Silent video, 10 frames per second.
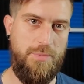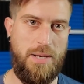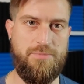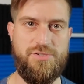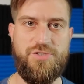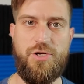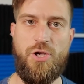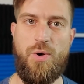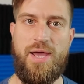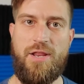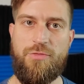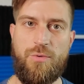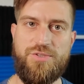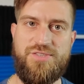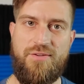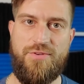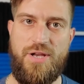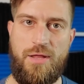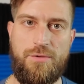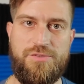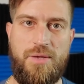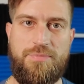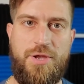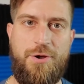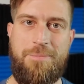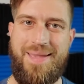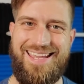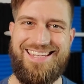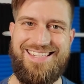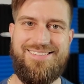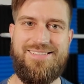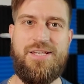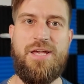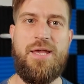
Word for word: but I'm just gonna go ahead and throw a $7 up there to make it easy.